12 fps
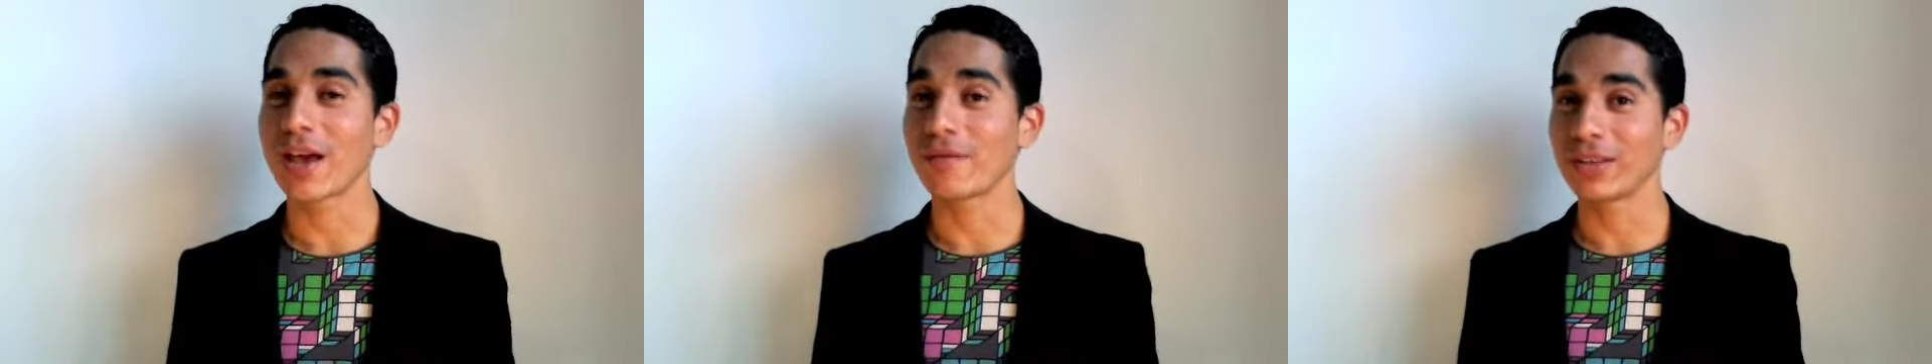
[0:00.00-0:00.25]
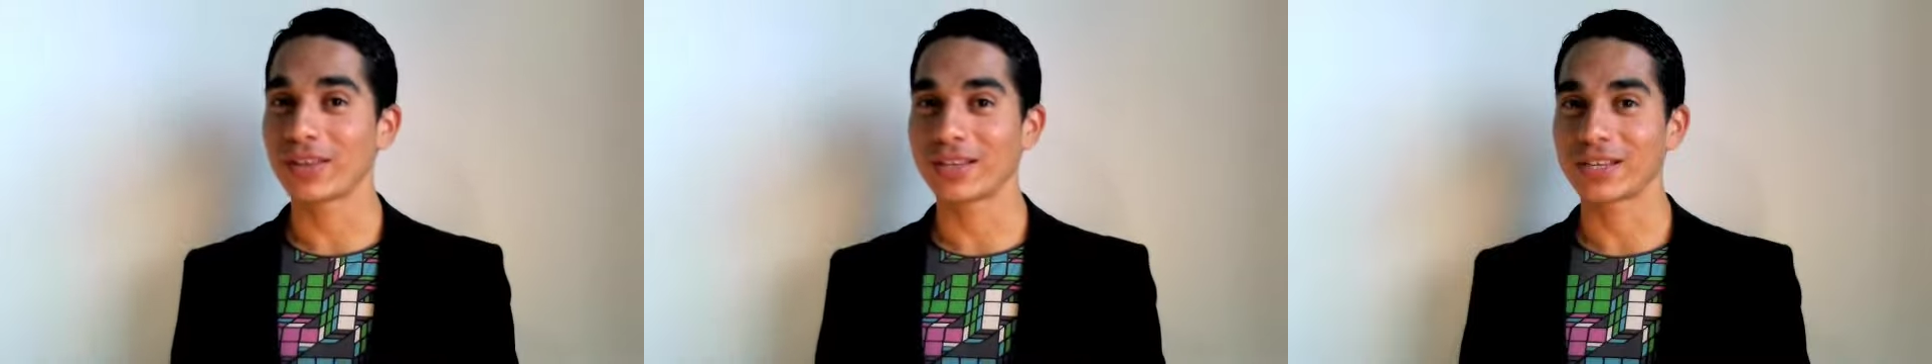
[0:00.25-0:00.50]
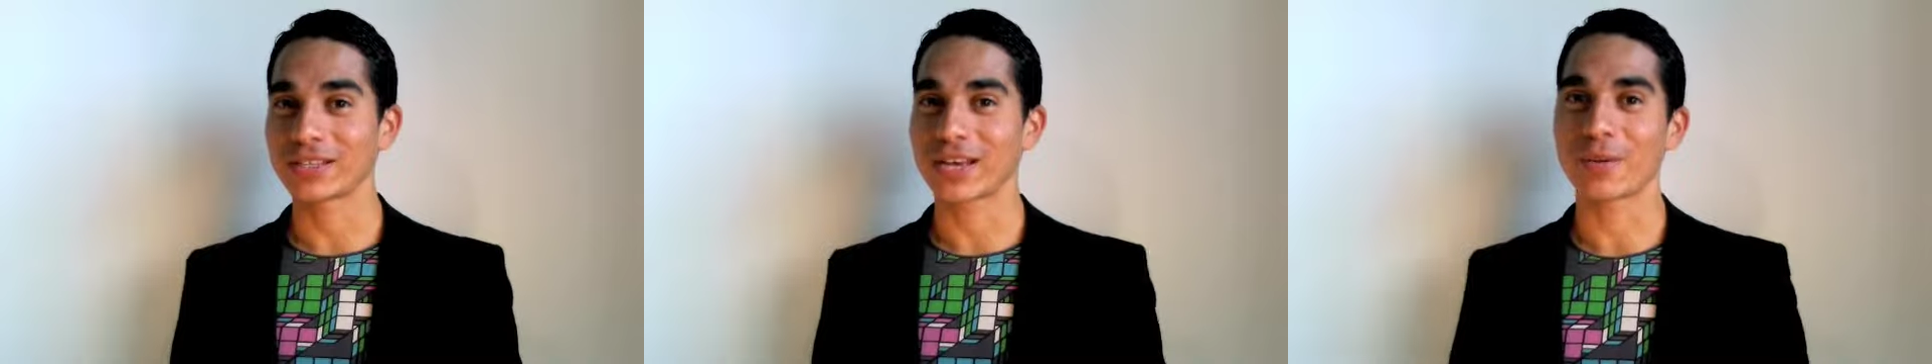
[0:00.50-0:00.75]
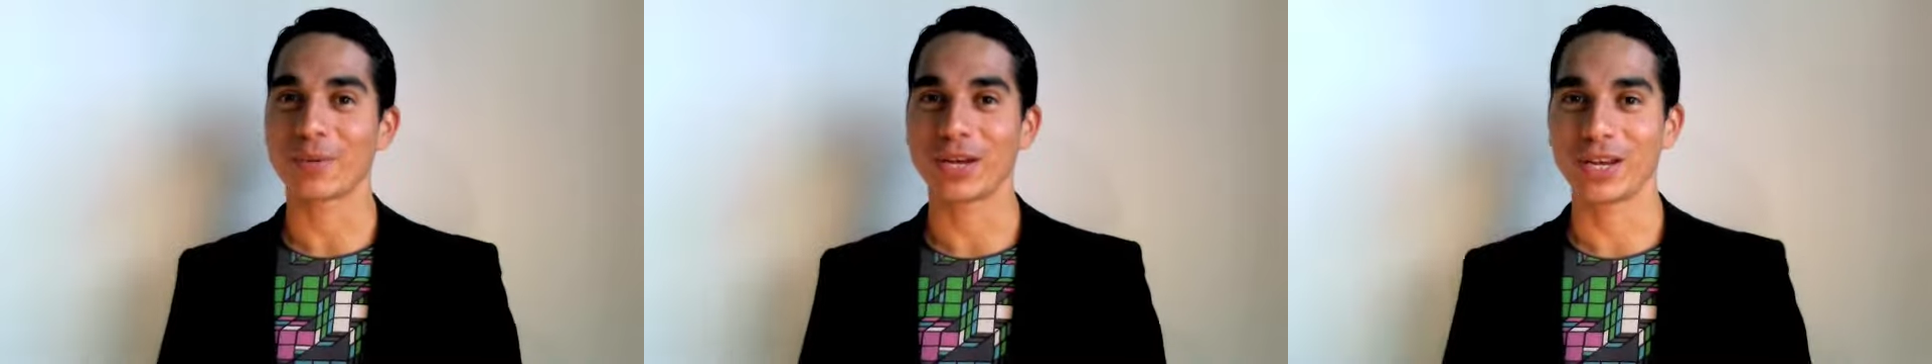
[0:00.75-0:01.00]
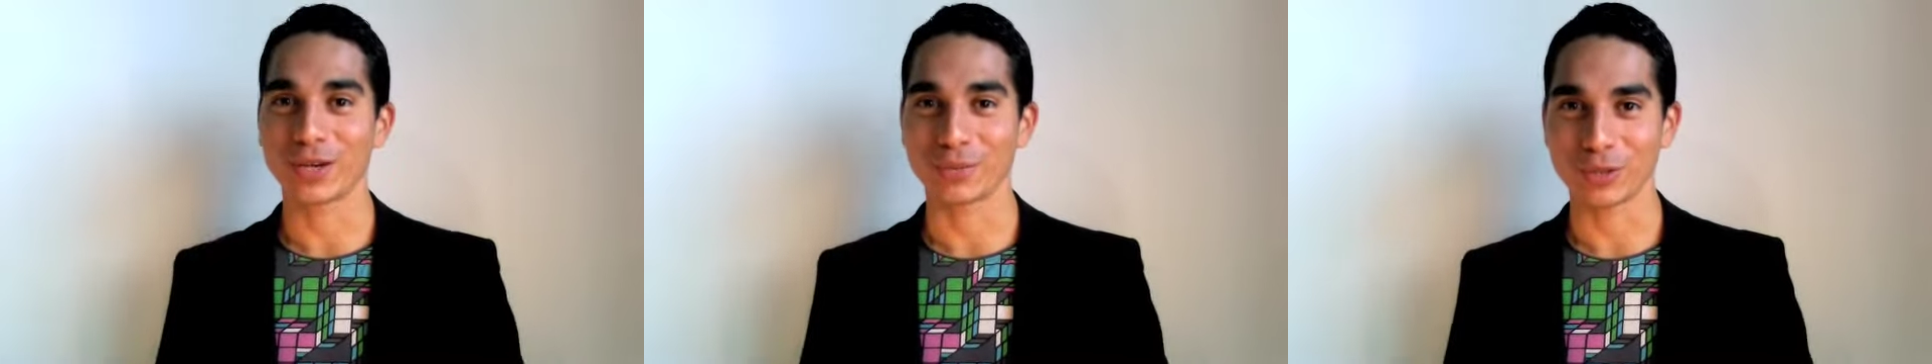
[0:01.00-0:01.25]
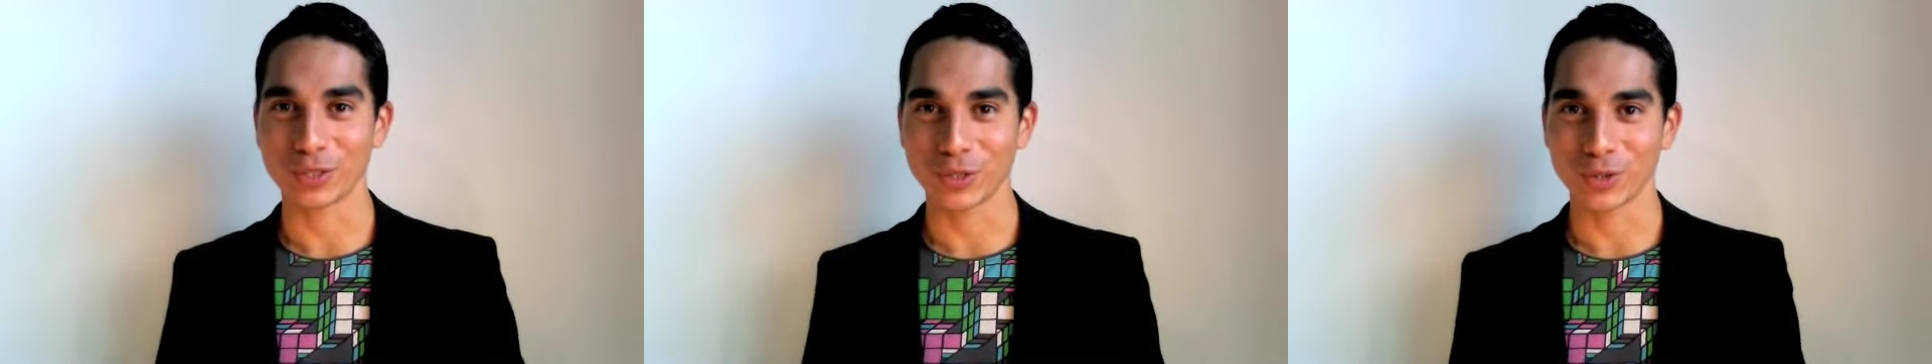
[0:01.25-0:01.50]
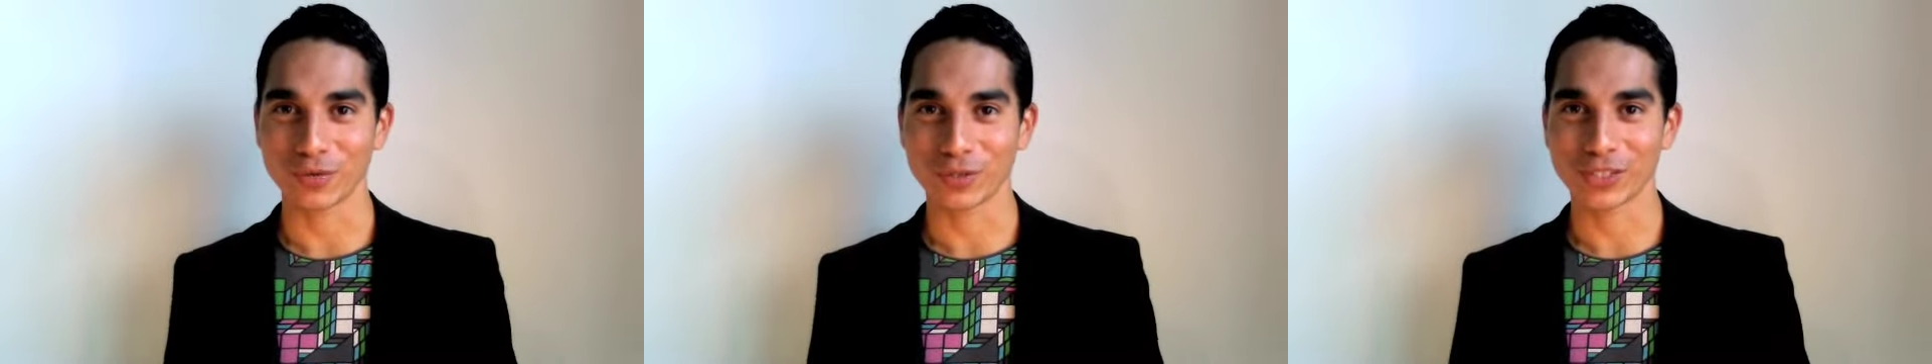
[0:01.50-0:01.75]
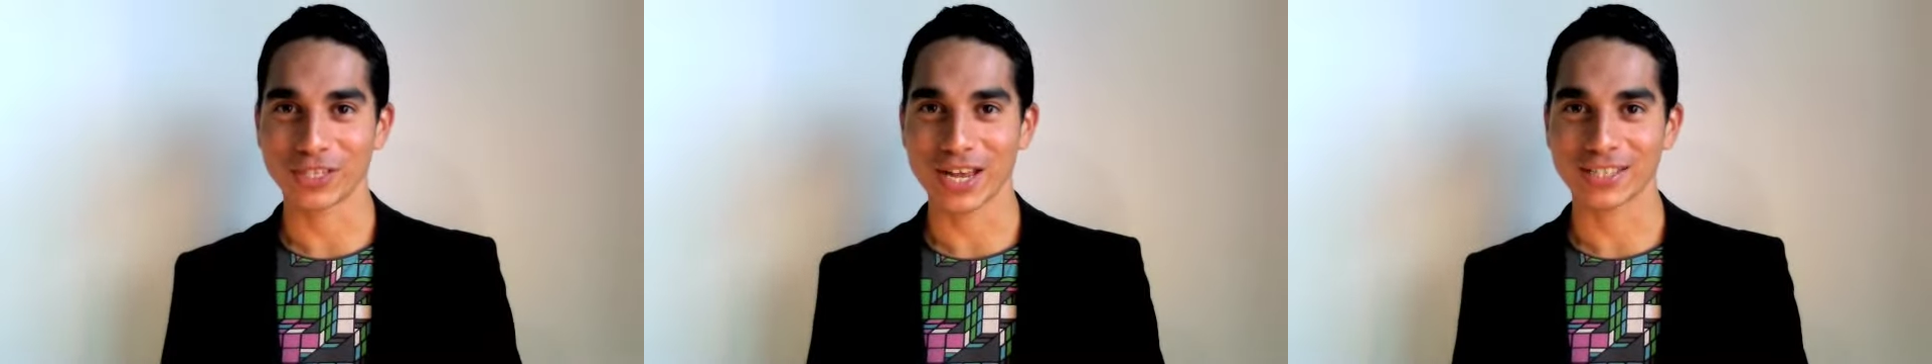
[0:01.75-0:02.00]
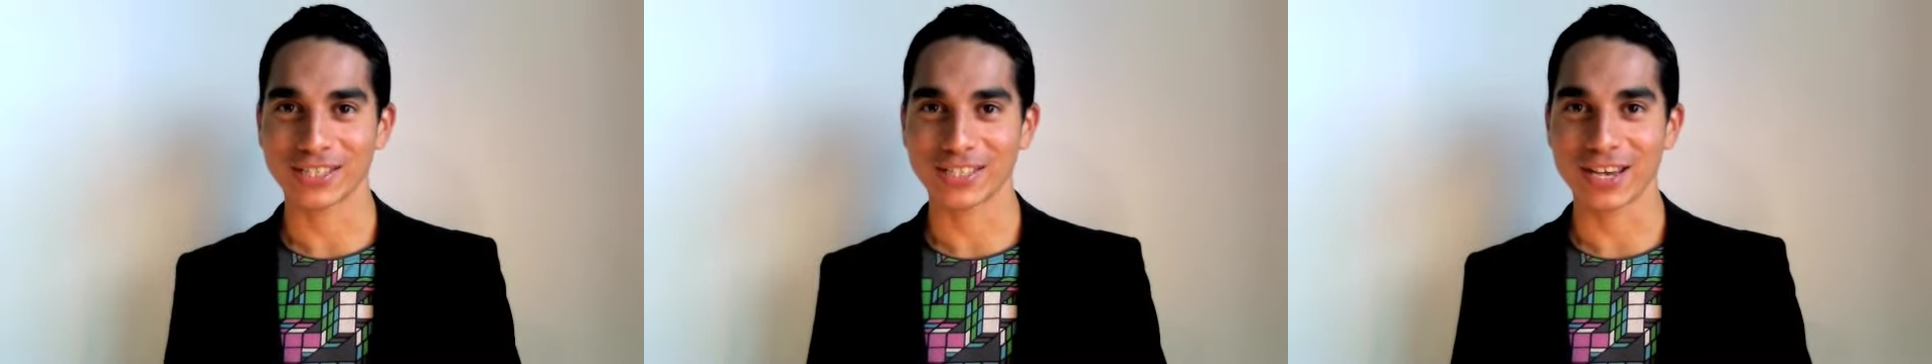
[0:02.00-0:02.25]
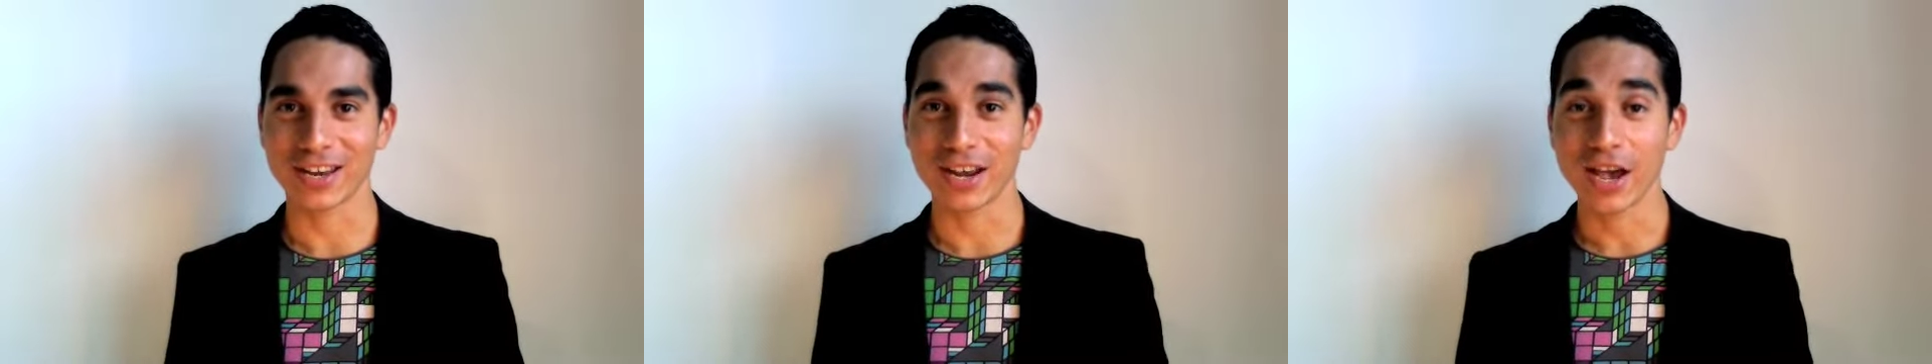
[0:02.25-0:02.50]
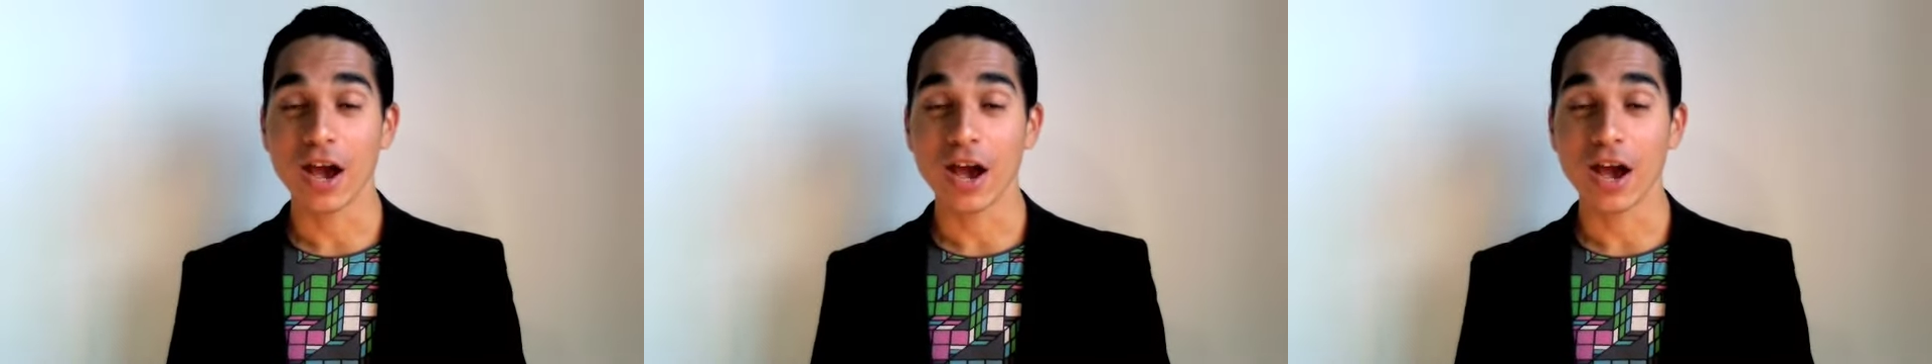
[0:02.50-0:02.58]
everything that's happening in Miss Universe 2010